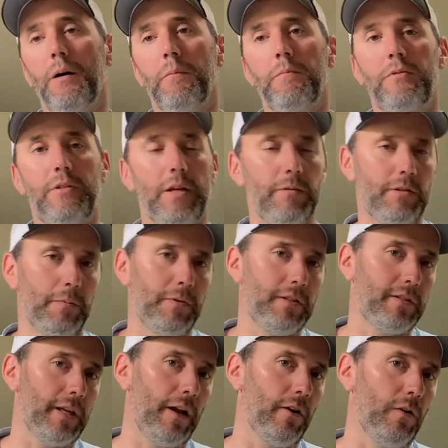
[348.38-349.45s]
Seems to be
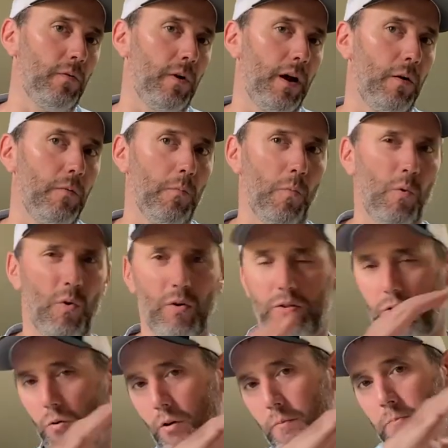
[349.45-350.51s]
centered around more
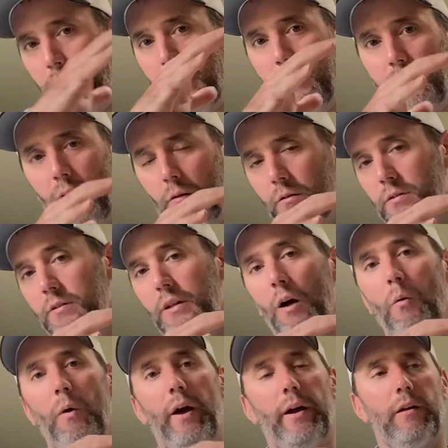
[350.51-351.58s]
toward P-Town and
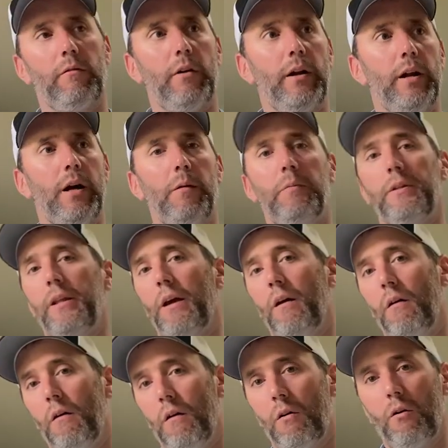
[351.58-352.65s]
Stellwagen right now, but they
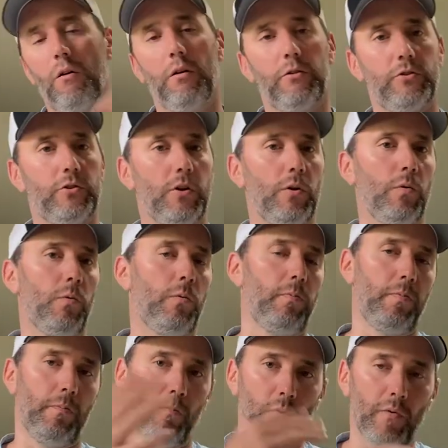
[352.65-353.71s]
are also
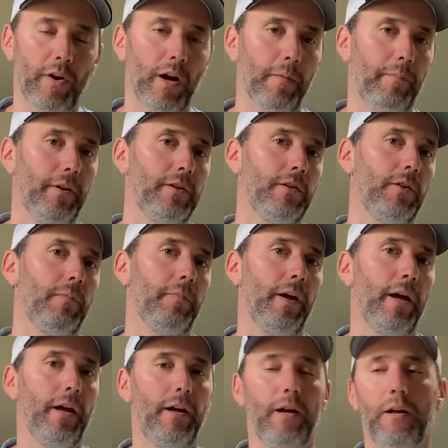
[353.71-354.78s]
moving up into the
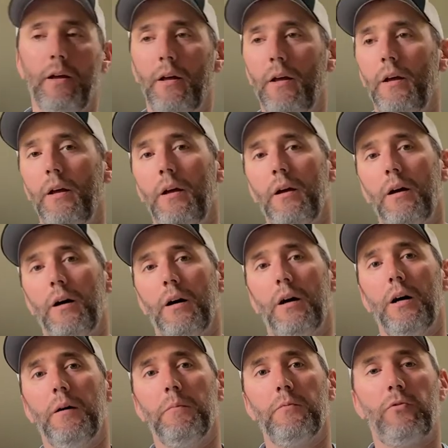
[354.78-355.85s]
bay.
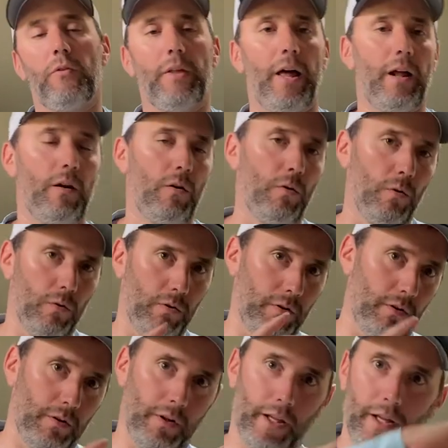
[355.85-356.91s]
So that whole
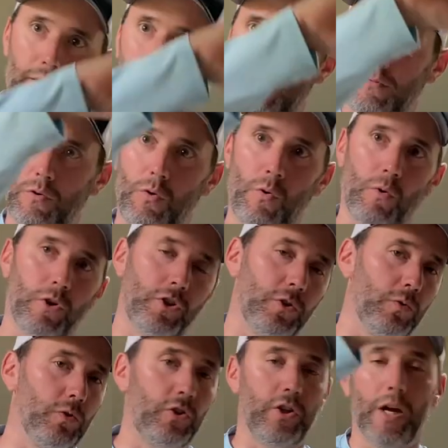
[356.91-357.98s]
little like
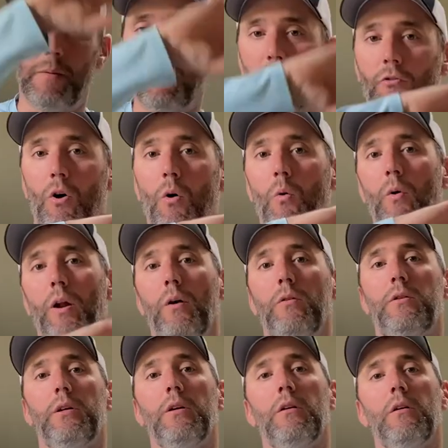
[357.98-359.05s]
horseshoe shaped zone
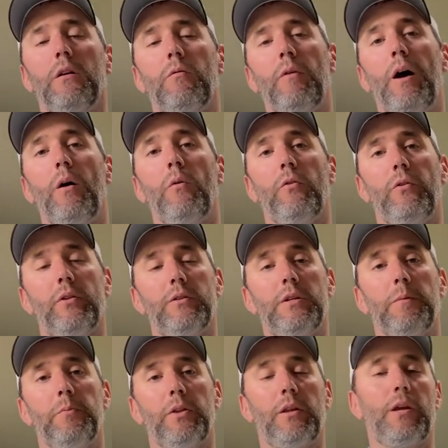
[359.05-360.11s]
out there around the
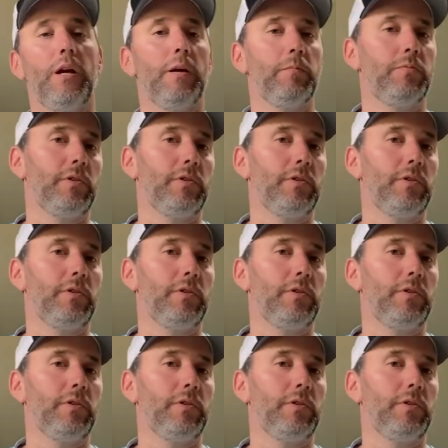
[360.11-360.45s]
tip of the Cape